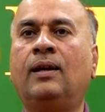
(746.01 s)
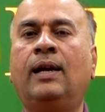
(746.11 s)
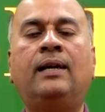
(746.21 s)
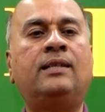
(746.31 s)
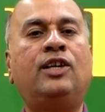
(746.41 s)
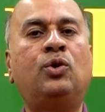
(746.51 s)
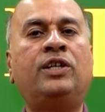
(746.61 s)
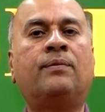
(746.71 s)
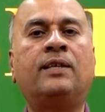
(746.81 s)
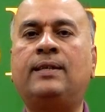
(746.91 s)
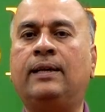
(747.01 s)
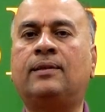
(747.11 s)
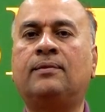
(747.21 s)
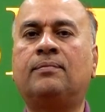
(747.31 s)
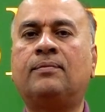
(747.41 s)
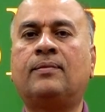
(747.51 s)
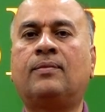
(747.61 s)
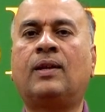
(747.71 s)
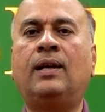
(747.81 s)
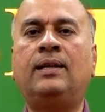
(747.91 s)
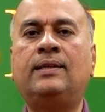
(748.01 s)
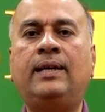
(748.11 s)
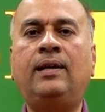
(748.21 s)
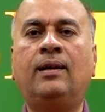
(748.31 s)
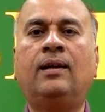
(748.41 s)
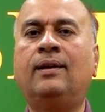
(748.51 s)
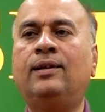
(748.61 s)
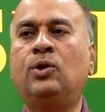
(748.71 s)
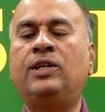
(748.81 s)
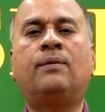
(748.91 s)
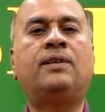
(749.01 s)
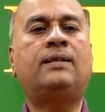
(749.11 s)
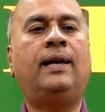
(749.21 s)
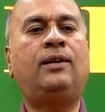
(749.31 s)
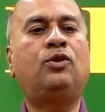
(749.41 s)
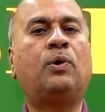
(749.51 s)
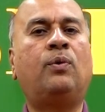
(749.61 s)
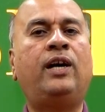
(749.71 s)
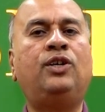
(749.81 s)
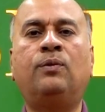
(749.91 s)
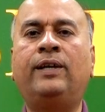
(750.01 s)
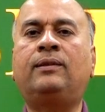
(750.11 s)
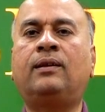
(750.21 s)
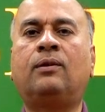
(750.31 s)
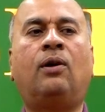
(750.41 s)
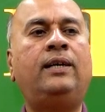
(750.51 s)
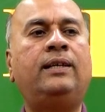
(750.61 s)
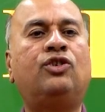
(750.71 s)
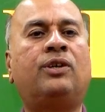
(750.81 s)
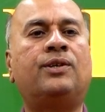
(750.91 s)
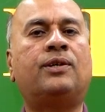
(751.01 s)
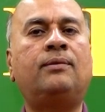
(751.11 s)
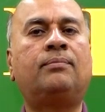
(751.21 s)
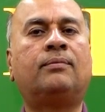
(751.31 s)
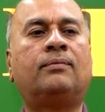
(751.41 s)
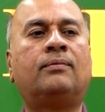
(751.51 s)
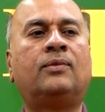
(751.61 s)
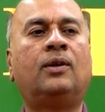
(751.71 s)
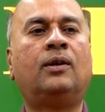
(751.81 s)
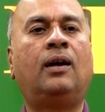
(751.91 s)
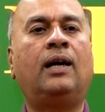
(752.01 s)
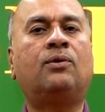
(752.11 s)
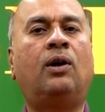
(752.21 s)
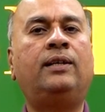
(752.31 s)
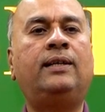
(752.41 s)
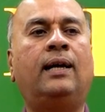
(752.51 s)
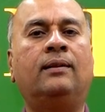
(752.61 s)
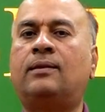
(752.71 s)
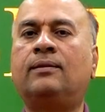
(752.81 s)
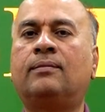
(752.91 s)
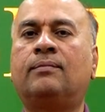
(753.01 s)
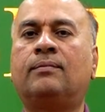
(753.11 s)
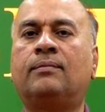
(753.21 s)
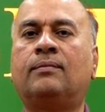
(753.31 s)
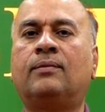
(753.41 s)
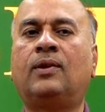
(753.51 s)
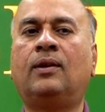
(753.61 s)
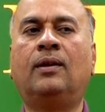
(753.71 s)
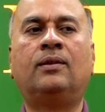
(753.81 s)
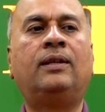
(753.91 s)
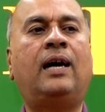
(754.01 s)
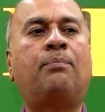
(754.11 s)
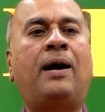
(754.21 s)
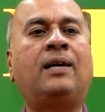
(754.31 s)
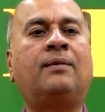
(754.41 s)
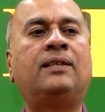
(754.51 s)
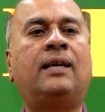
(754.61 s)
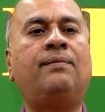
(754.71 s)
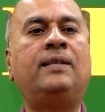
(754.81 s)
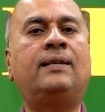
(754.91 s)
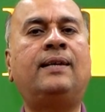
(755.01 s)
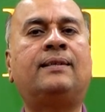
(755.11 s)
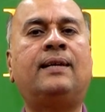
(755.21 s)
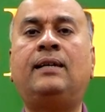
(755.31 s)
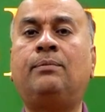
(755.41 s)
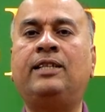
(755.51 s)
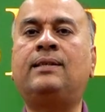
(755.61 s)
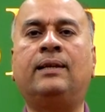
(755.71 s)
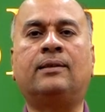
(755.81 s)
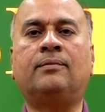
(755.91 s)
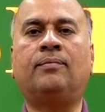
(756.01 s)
It is the duty of the state. It is the duty of the state to provide you with quality education and quality health. So, they are part of the services extended by the state.